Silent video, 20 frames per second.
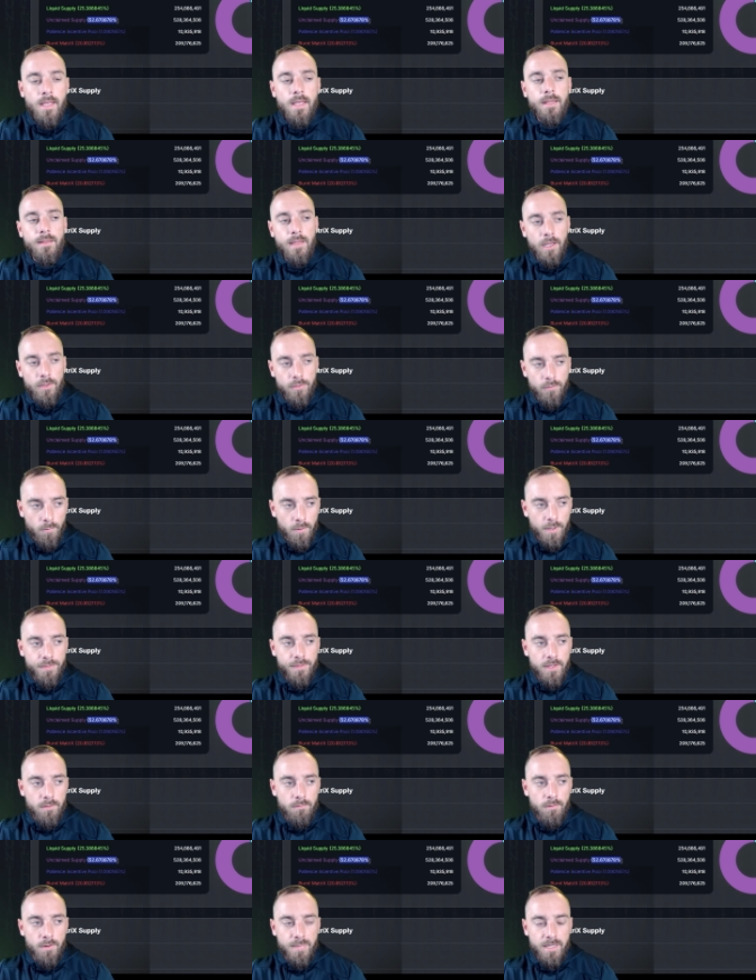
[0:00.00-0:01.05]
Now, the one
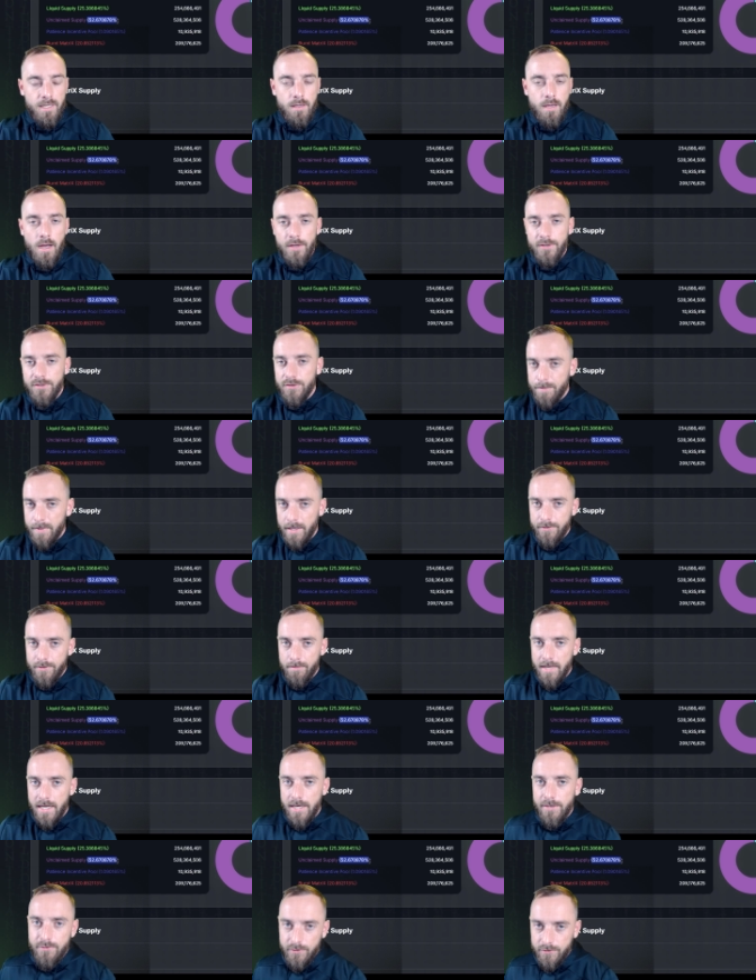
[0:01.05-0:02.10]
thing you would be cautious about the
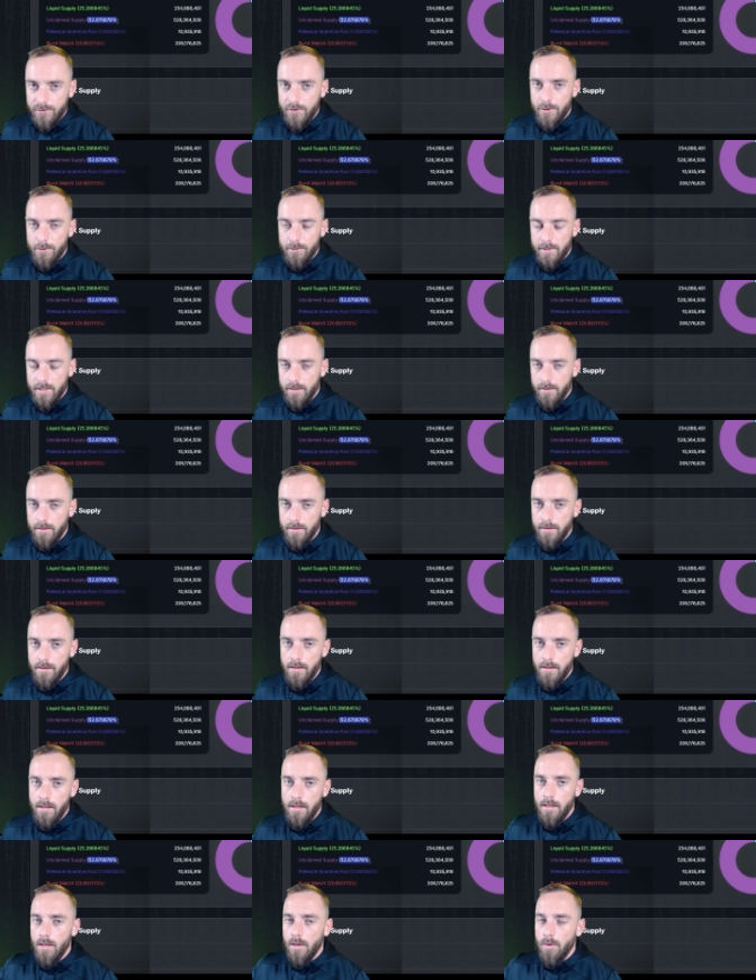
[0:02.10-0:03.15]
Matrix token,
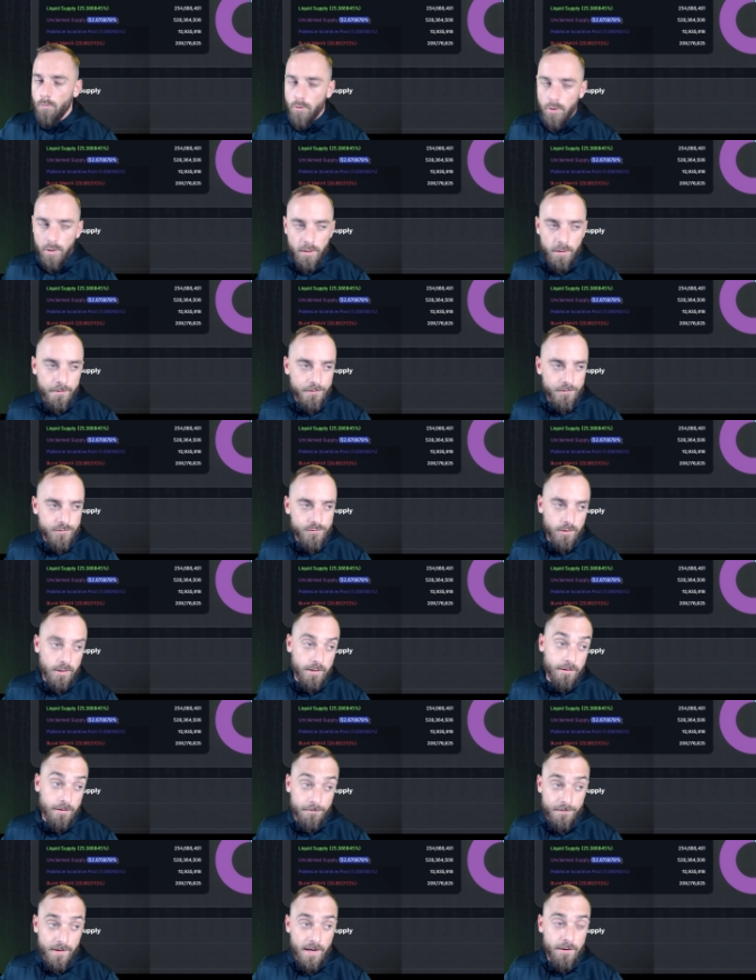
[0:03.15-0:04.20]
word on the street,
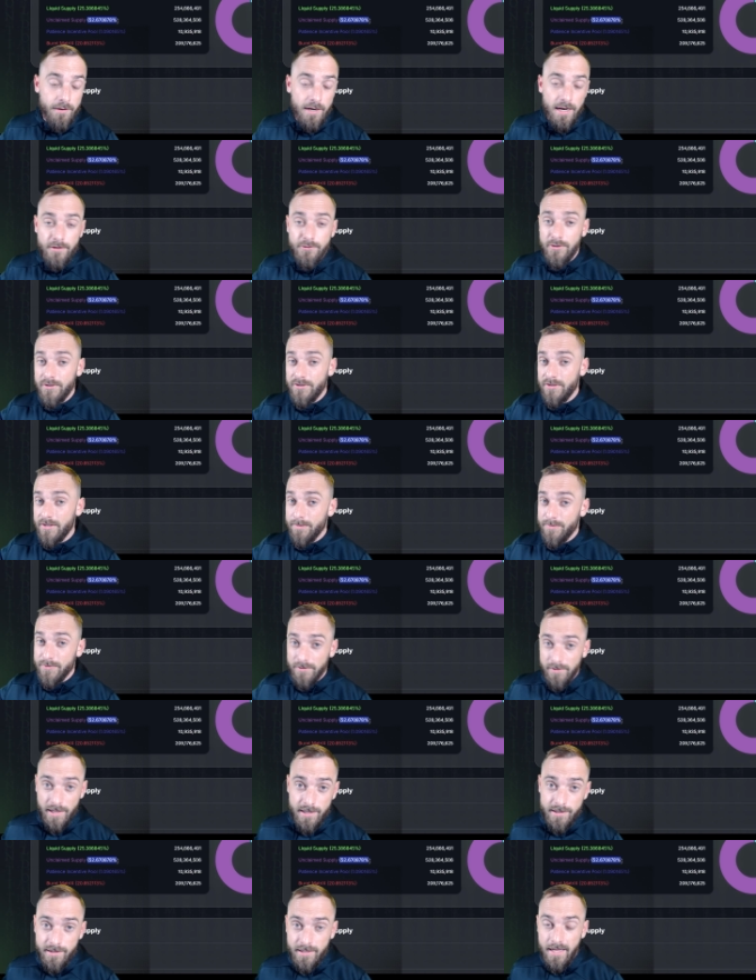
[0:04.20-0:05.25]
the founder actually skips
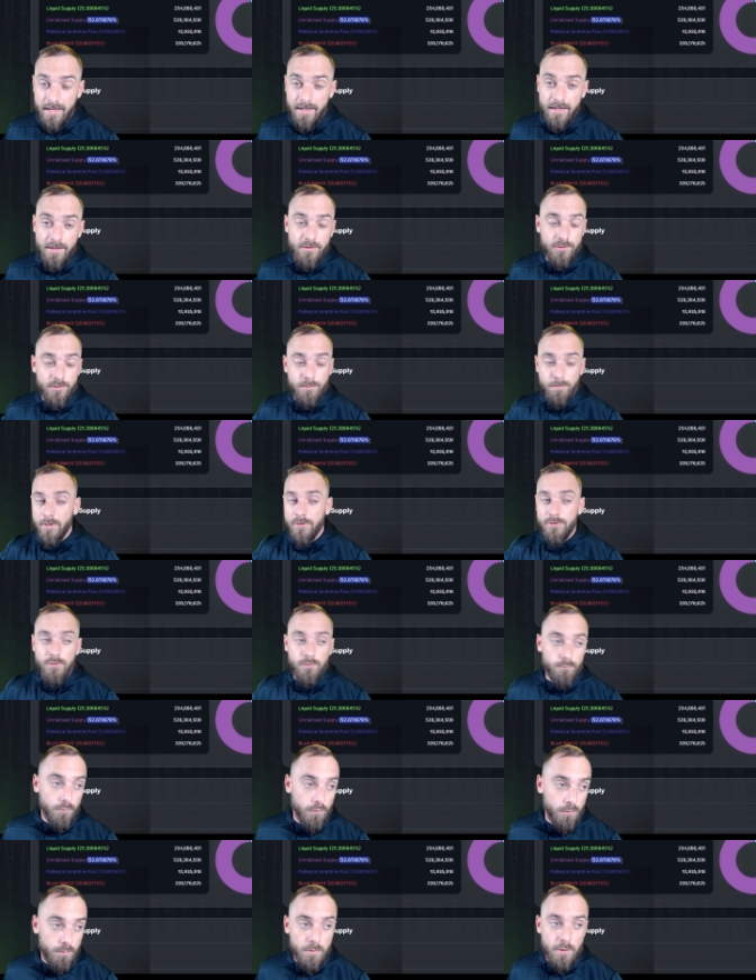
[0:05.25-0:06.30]
leg day, and there's a bunch of
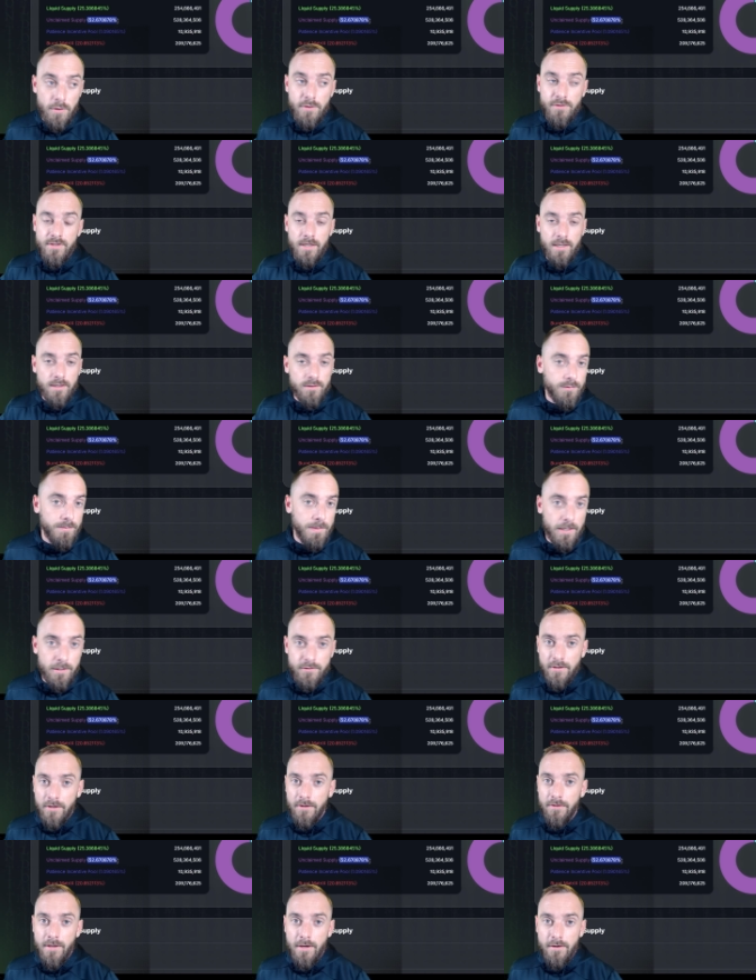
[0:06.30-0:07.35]
rumors and
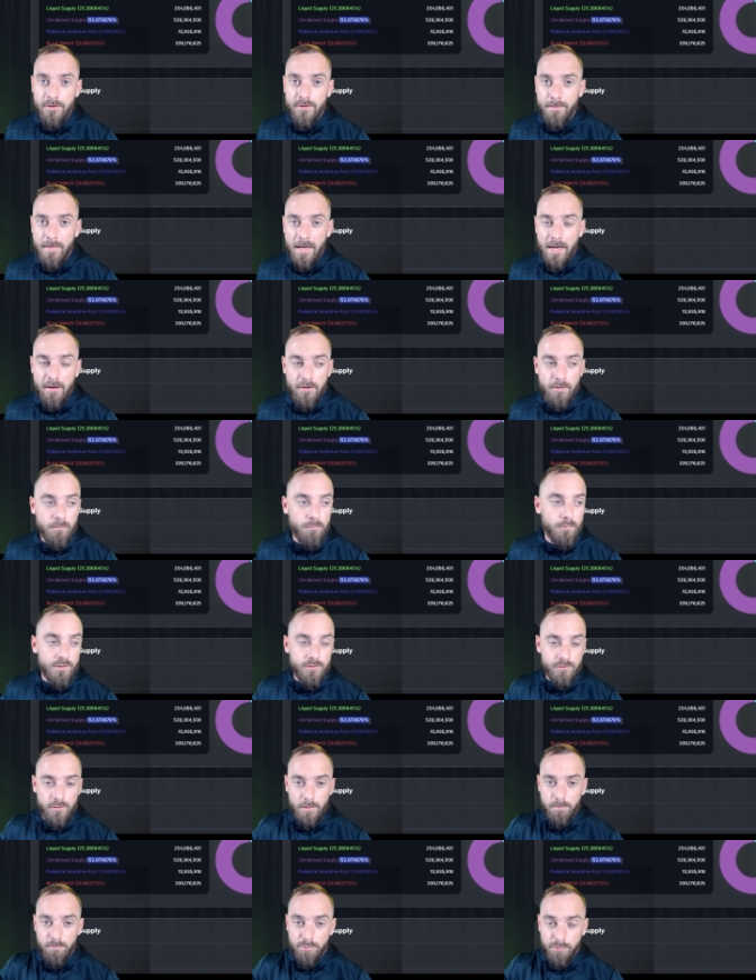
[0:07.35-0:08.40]
conspiracy theories about him, which
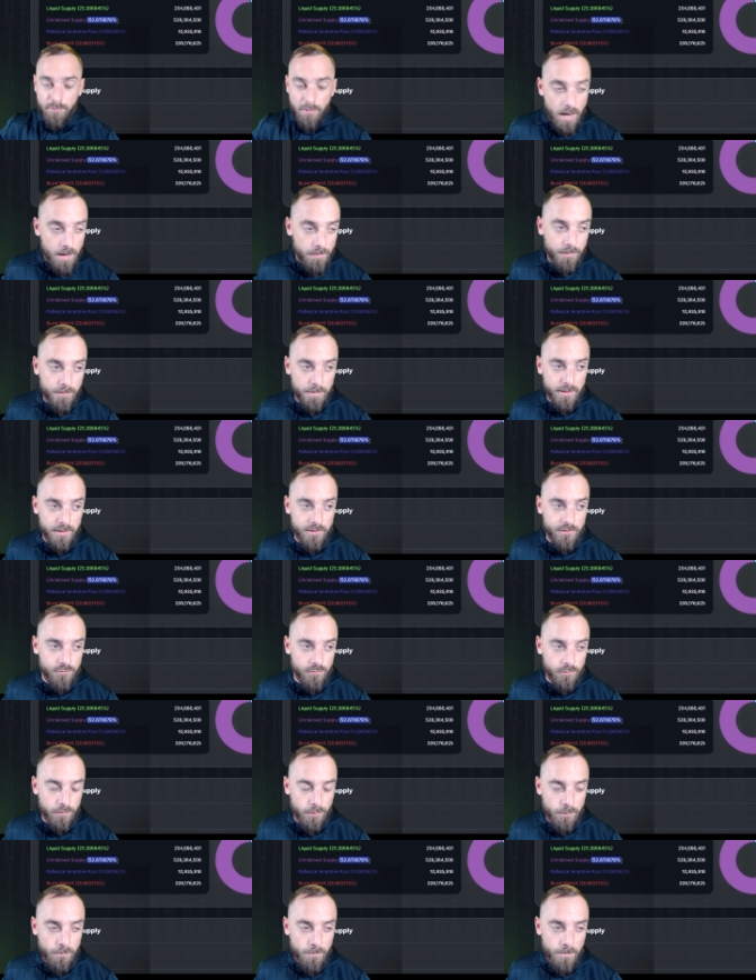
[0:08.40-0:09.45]
are probably
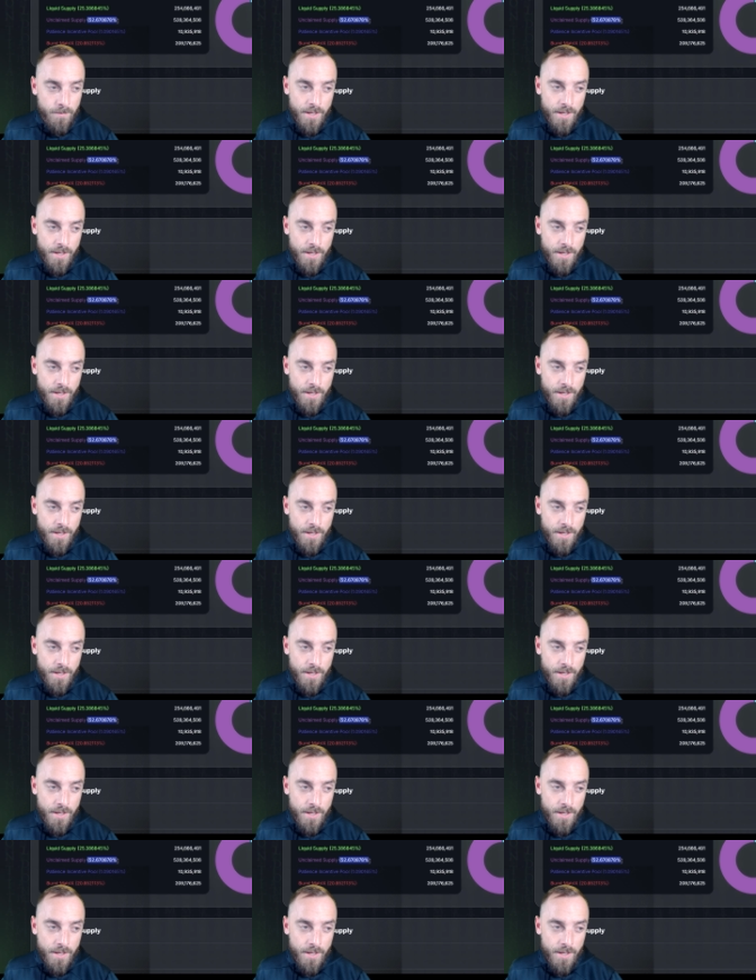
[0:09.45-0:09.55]
true.